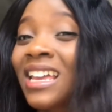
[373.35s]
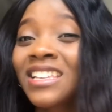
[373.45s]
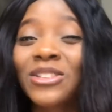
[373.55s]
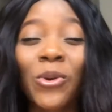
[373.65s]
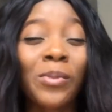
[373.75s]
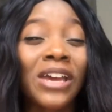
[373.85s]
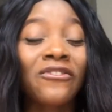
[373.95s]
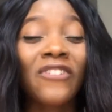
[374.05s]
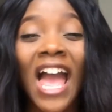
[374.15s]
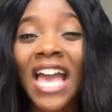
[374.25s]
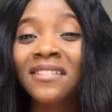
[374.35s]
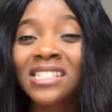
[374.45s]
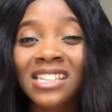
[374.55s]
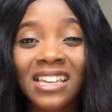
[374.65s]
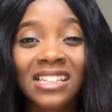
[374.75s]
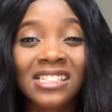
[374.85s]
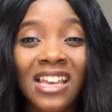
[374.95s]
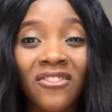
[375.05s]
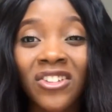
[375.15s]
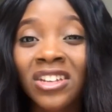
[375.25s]
So by 5, 6,
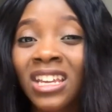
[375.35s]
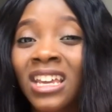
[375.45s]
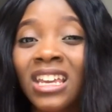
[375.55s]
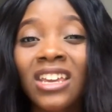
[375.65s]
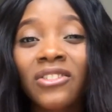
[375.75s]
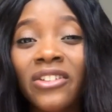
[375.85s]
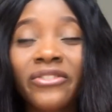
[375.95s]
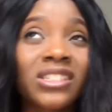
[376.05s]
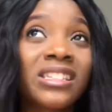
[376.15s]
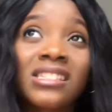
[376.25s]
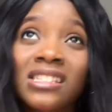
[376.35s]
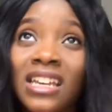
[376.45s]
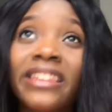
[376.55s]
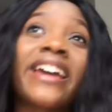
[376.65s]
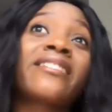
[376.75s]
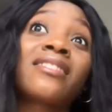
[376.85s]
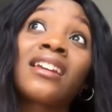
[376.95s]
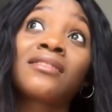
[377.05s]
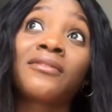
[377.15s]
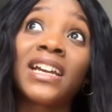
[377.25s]
7, if not for this daylight
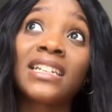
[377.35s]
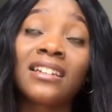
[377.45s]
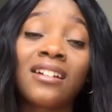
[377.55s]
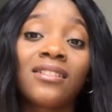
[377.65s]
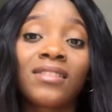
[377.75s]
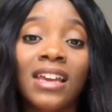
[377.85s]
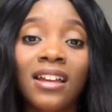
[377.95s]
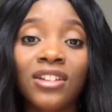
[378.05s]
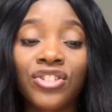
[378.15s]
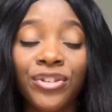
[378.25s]
thing right now, that